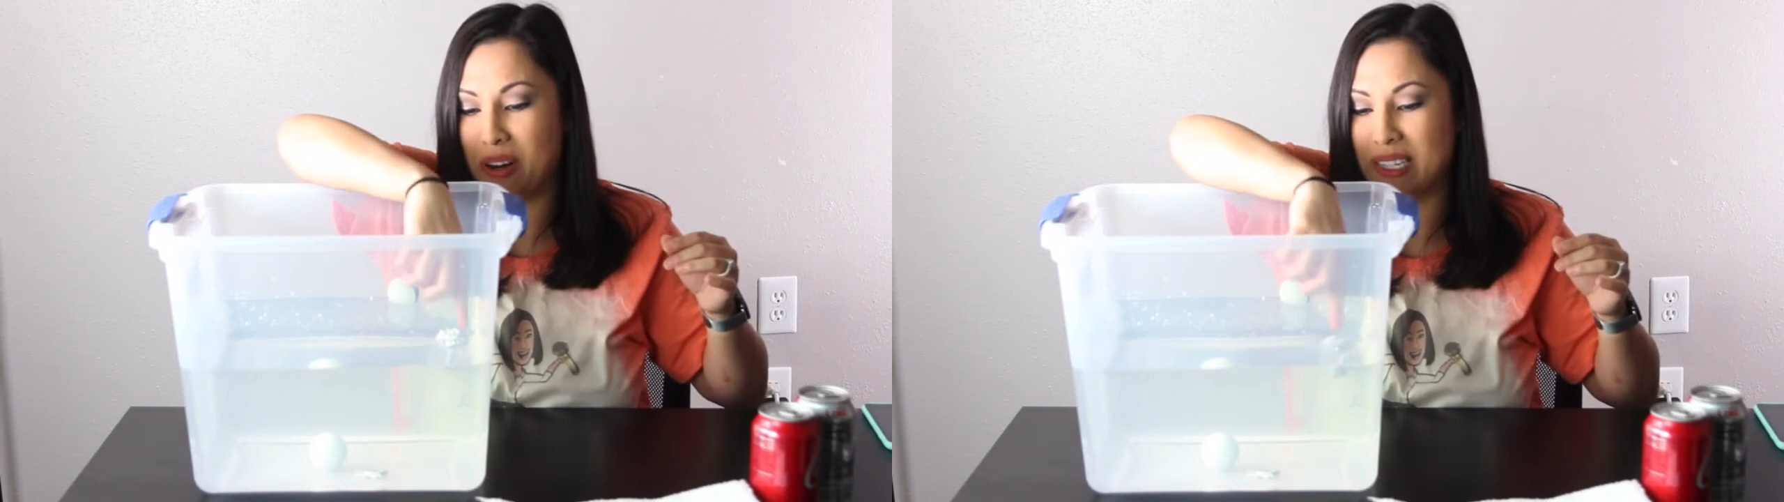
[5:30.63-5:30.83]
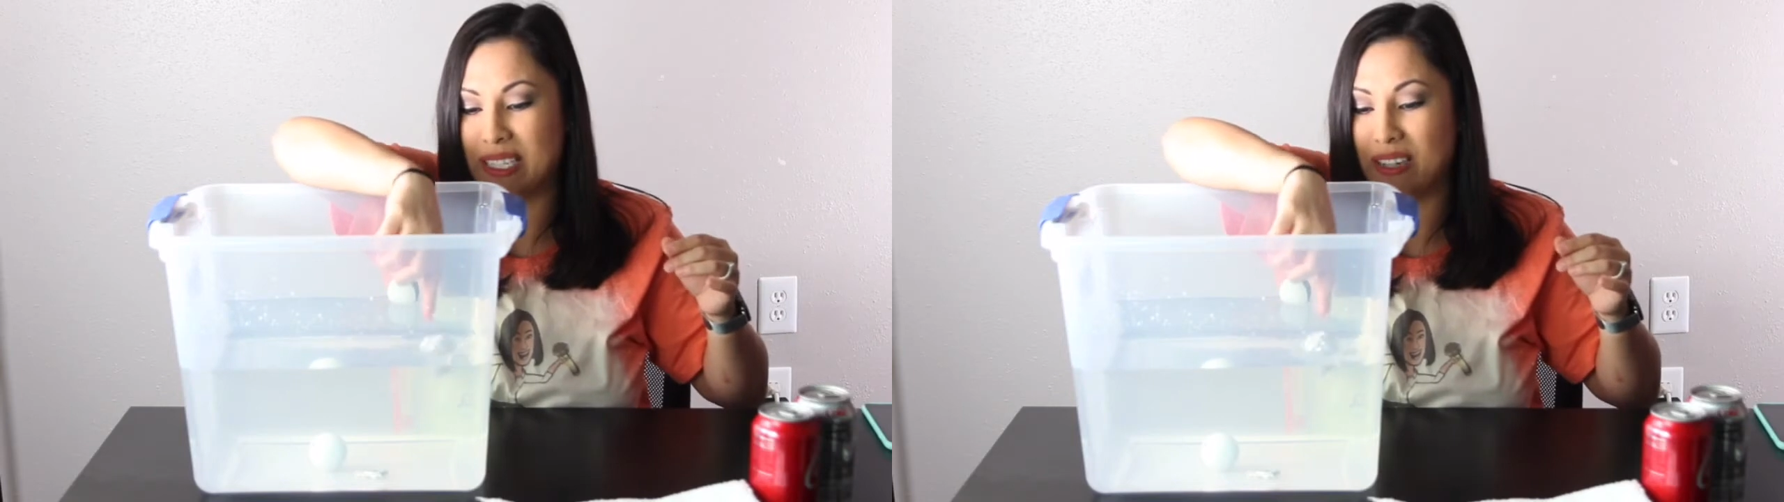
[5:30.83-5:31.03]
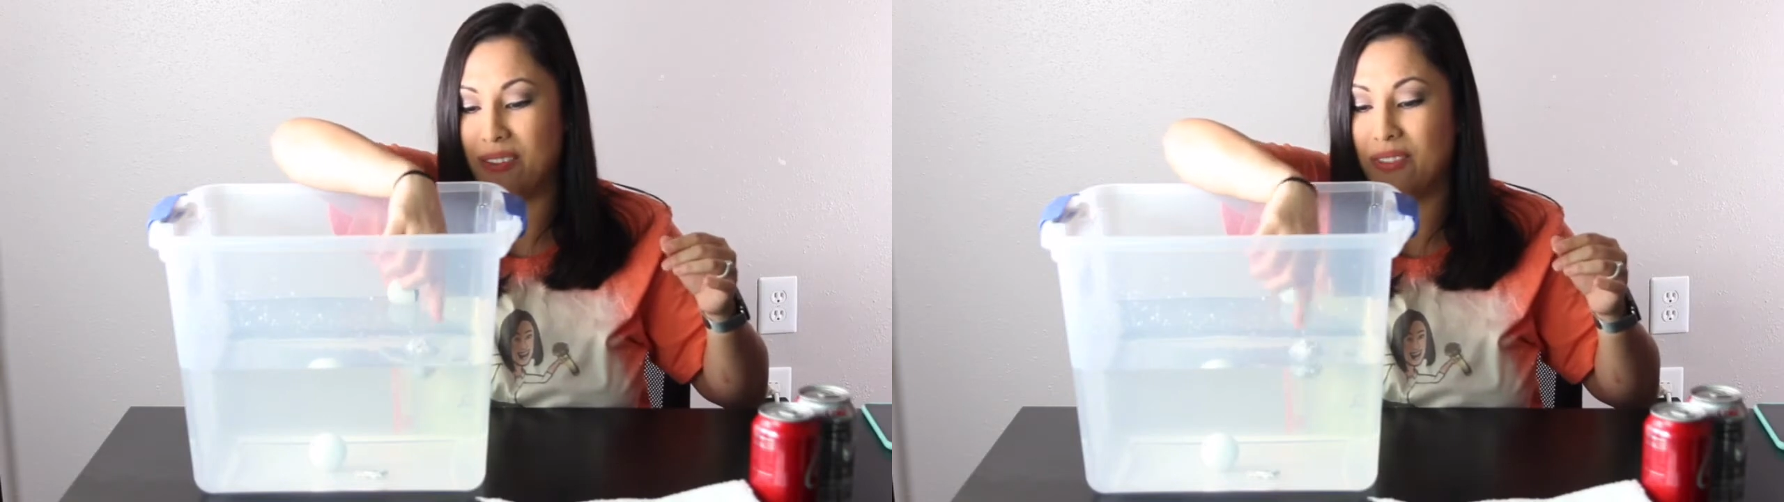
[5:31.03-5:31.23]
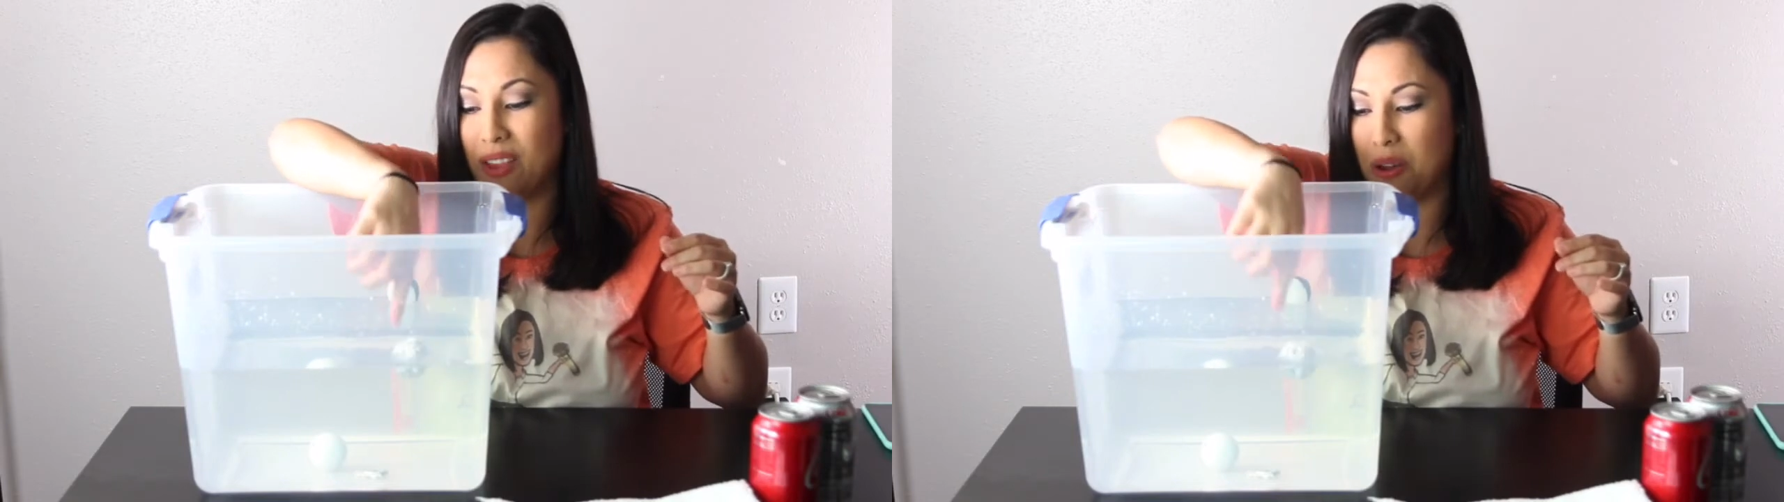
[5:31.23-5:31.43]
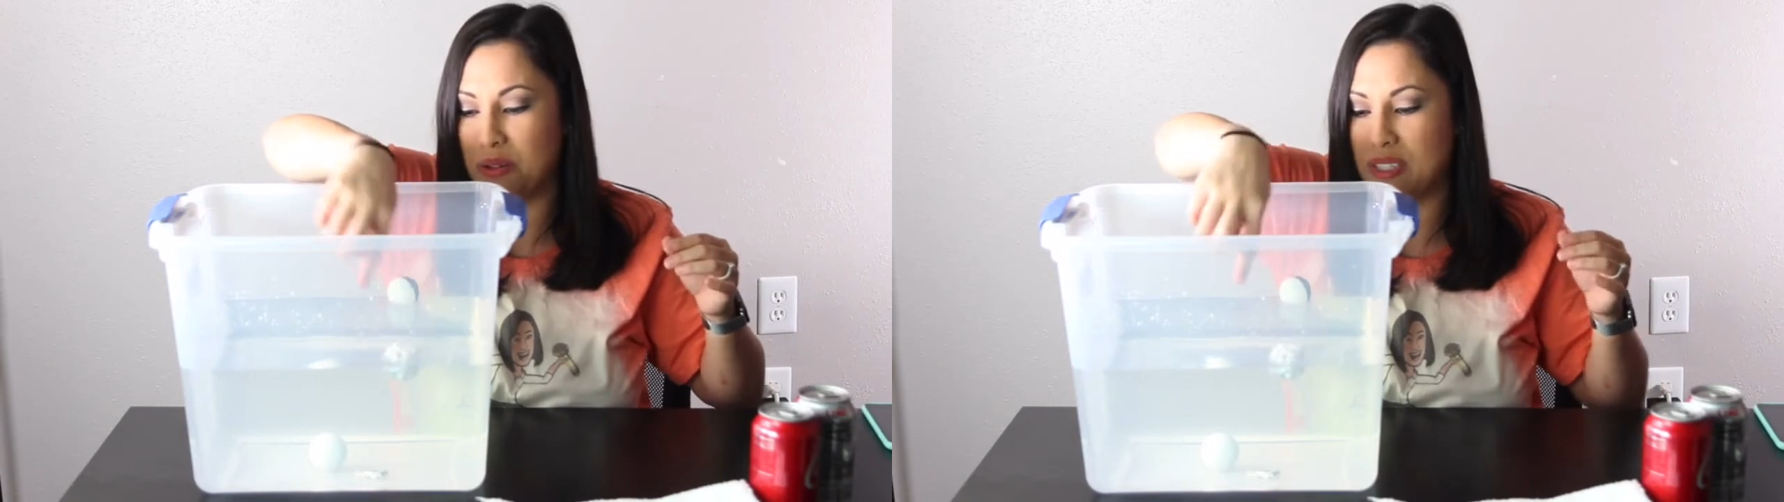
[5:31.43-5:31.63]
It still
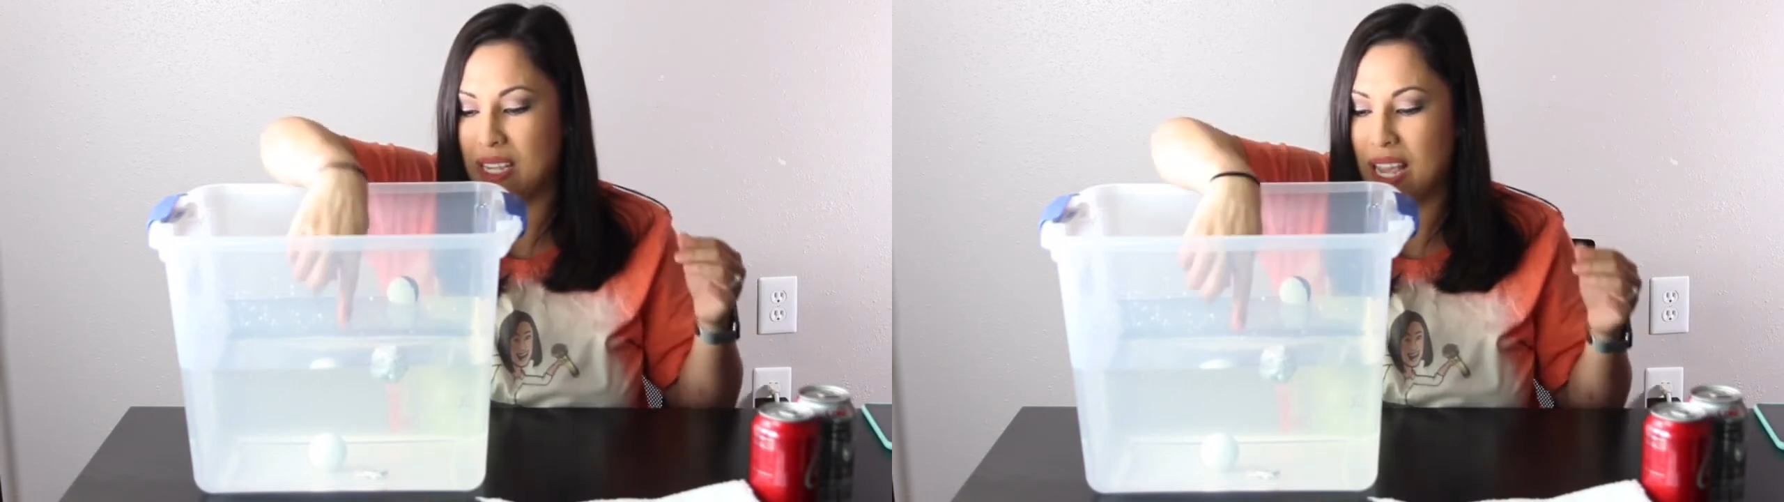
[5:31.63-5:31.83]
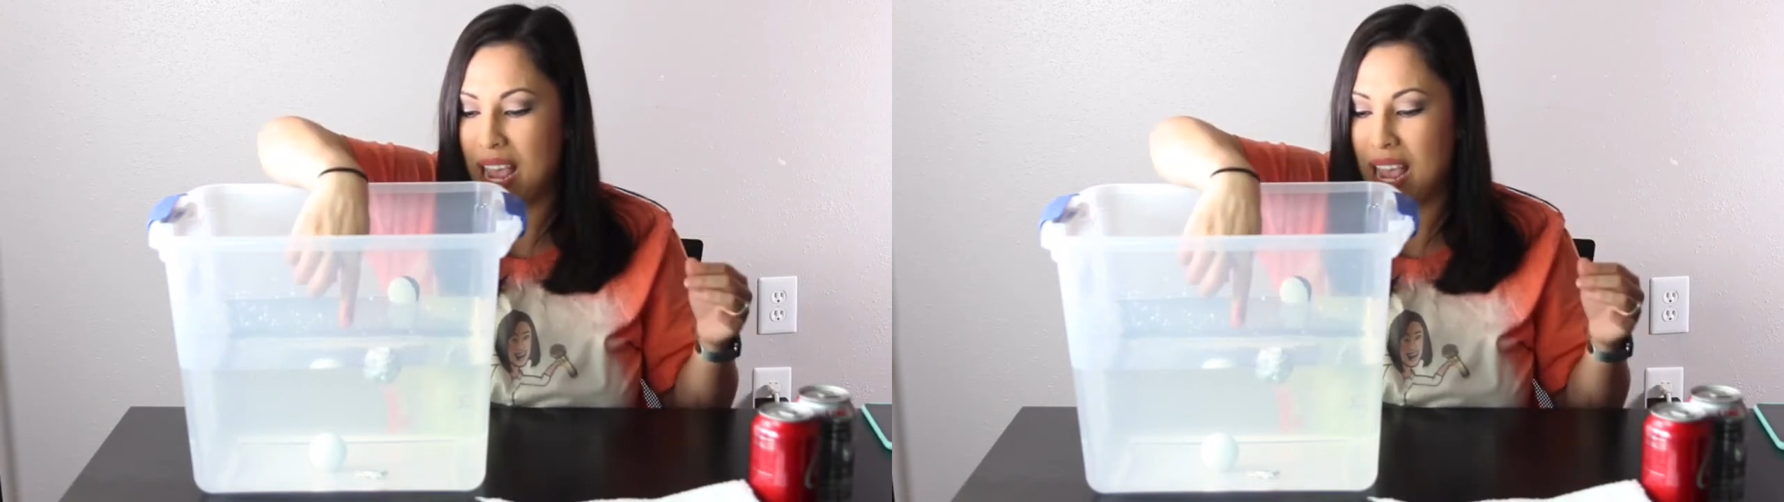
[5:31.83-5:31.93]
floats.